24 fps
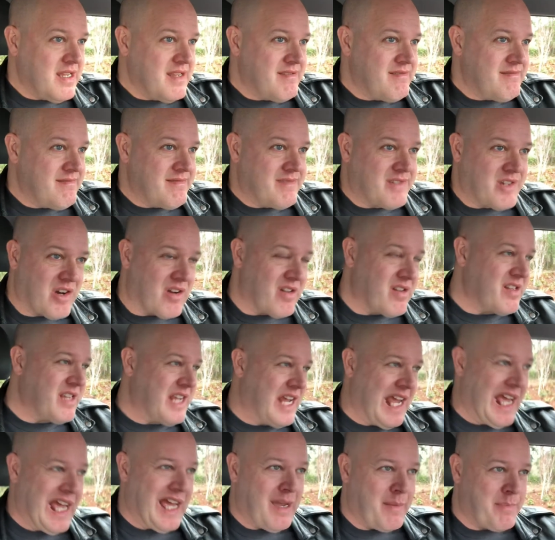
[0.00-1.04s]
turn the
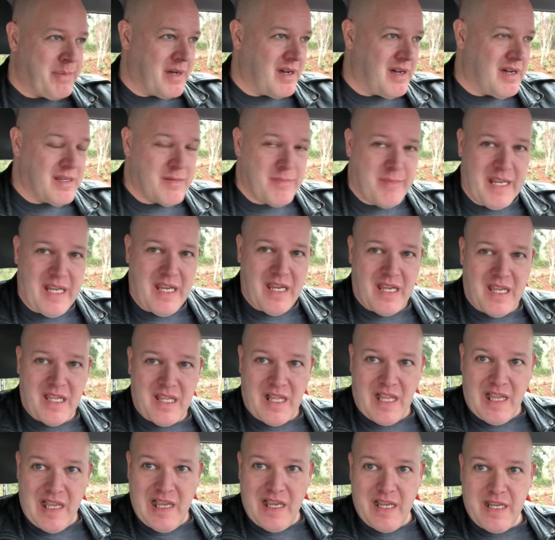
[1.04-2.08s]
app on, be
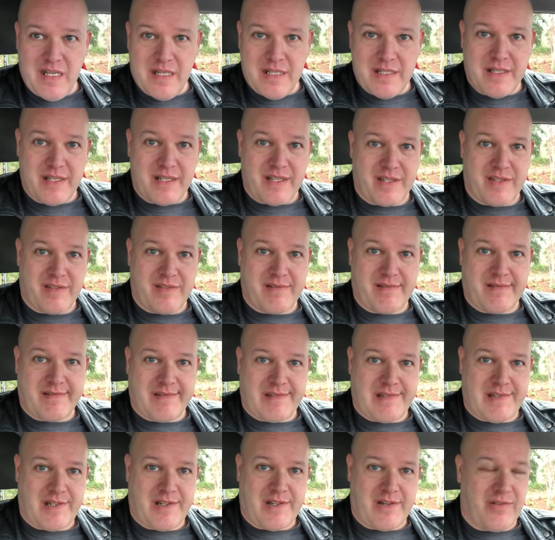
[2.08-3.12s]
online, and just
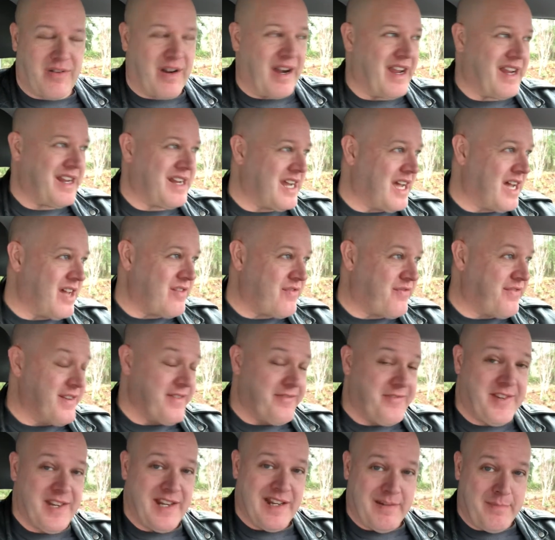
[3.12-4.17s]
crank out
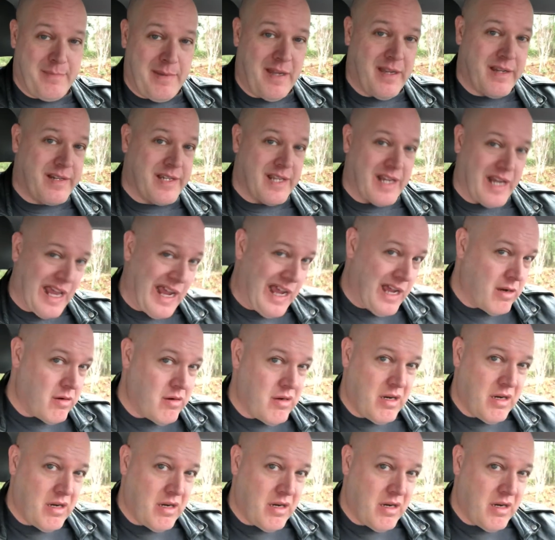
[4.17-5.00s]
$15 an hour?